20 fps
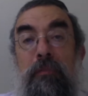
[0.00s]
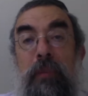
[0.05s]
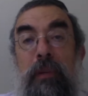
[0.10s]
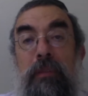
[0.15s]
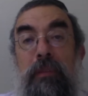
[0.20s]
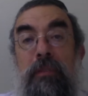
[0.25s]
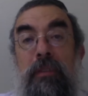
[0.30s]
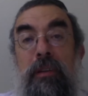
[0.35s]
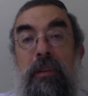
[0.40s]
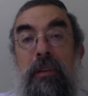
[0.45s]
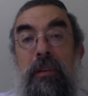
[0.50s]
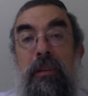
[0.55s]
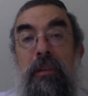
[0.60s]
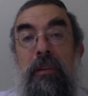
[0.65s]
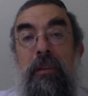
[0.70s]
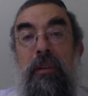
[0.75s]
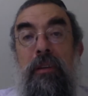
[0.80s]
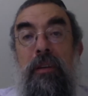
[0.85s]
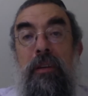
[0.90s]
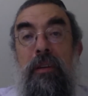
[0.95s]
Pesach
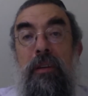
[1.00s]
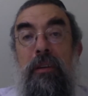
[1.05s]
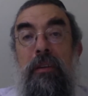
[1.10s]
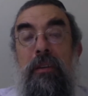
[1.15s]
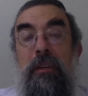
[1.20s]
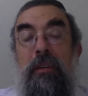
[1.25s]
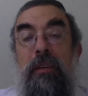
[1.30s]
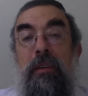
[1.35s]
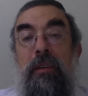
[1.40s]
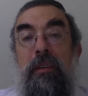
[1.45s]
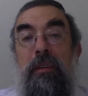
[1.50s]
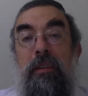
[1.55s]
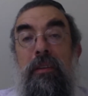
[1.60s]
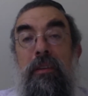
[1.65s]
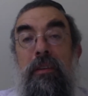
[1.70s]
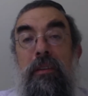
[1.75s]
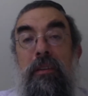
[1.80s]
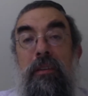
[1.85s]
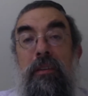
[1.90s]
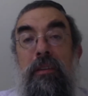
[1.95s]

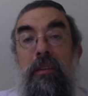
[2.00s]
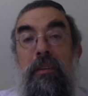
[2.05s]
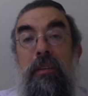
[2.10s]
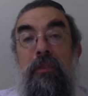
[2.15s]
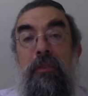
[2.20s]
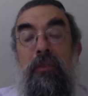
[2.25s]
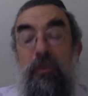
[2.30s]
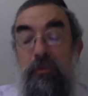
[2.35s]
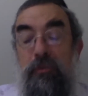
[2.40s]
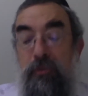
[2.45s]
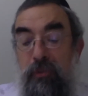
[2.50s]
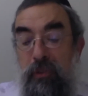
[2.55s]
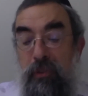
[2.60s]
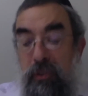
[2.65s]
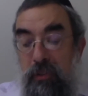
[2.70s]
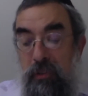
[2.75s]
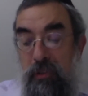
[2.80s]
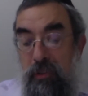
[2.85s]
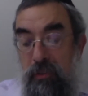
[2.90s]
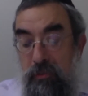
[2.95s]
an
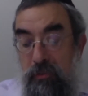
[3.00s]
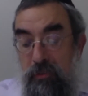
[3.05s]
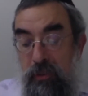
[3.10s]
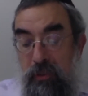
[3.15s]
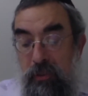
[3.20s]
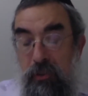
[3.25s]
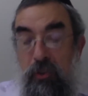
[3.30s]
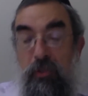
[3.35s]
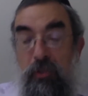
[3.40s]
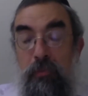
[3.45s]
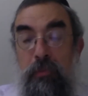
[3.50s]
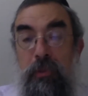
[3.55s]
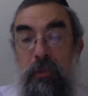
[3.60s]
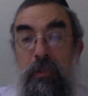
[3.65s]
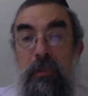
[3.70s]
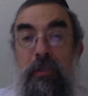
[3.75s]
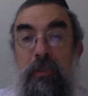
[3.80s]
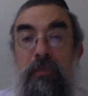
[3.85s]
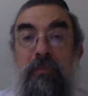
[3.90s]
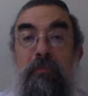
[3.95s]
offering of an Omer
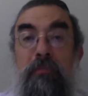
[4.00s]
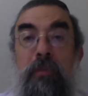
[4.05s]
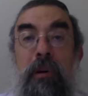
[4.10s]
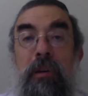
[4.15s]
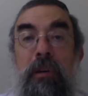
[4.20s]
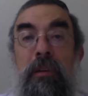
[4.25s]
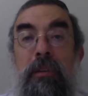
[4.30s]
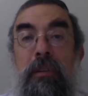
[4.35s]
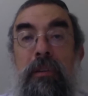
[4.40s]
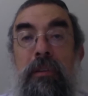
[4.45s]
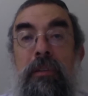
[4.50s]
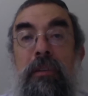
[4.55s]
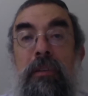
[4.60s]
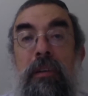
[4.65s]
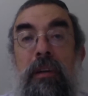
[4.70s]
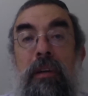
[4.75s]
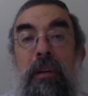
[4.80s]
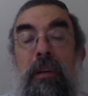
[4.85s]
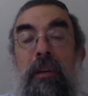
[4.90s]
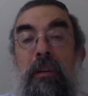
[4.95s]
of barley,
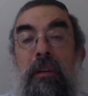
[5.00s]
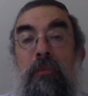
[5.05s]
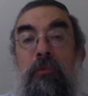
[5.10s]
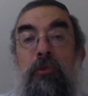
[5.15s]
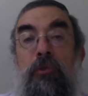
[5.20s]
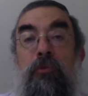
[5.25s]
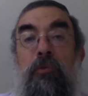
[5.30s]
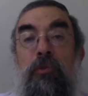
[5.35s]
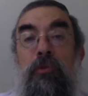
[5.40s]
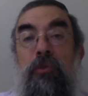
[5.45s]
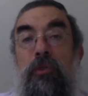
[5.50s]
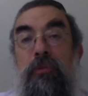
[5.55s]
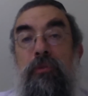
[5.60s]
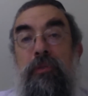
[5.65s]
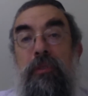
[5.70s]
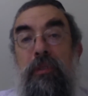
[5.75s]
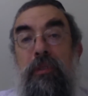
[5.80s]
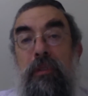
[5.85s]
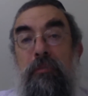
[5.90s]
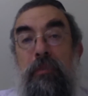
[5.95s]
which was
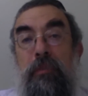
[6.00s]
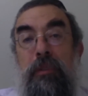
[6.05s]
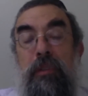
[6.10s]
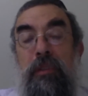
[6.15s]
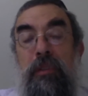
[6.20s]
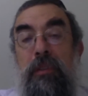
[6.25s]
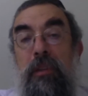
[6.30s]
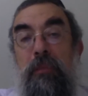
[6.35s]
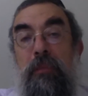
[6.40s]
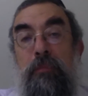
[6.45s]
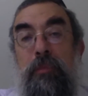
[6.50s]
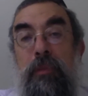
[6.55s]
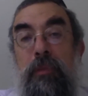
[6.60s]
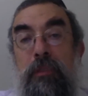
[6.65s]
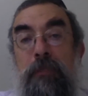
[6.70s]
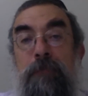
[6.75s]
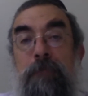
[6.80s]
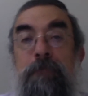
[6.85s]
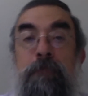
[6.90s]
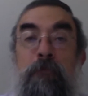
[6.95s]
offered up in the
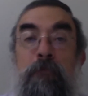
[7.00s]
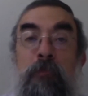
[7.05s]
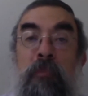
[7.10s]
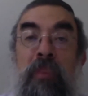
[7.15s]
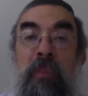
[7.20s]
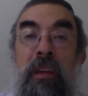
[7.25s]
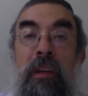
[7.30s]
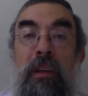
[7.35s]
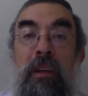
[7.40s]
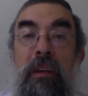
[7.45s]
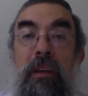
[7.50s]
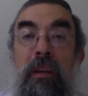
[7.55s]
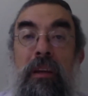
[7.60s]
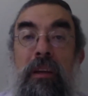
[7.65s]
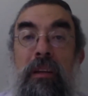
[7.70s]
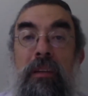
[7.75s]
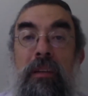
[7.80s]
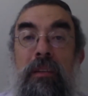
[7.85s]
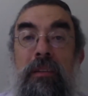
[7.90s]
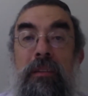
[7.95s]
temple,
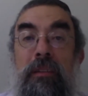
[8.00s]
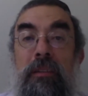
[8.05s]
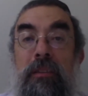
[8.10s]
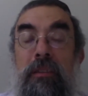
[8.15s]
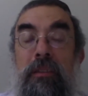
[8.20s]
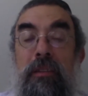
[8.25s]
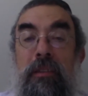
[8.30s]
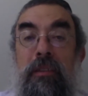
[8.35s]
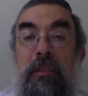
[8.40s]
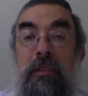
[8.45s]
and